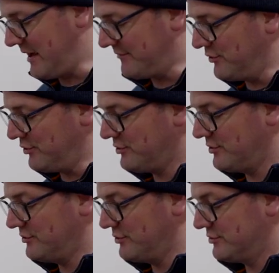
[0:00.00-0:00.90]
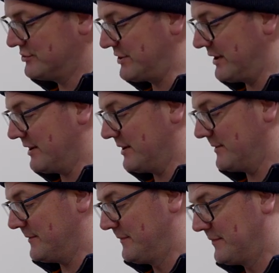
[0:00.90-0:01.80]
if you use
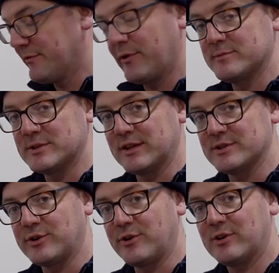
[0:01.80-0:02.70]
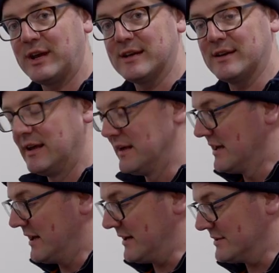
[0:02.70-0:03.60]
the Fermzilla starter kit,
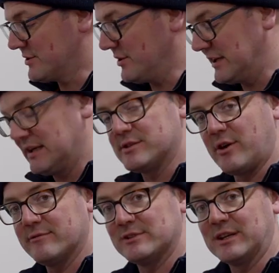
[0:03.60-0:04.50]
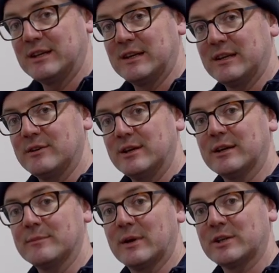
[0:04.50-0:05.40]
and it's got the yeast harvesting container, you
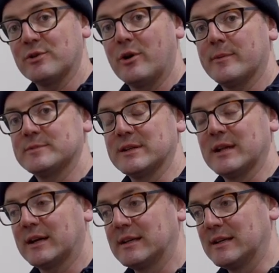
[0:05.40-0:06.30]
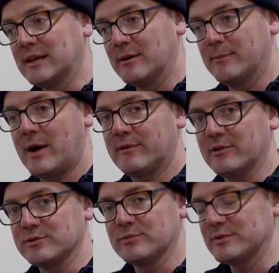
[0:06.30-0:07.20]
can mix your hops in that container,
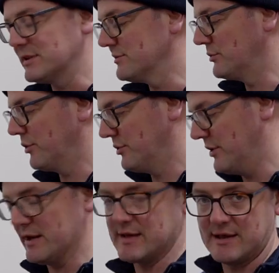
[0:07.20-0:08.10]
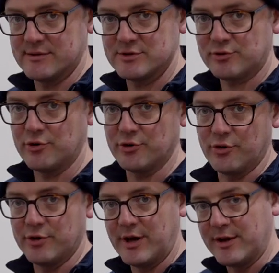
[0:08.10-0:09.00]
backflush it with C O two, and then screw it
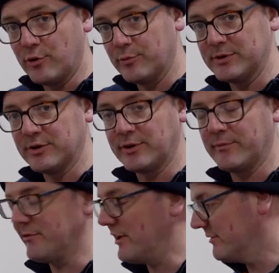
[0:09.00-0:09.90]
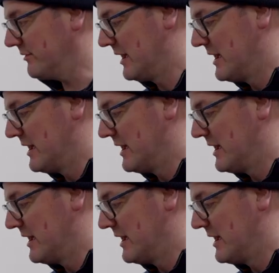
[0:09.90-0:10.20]
on and open the dump valve,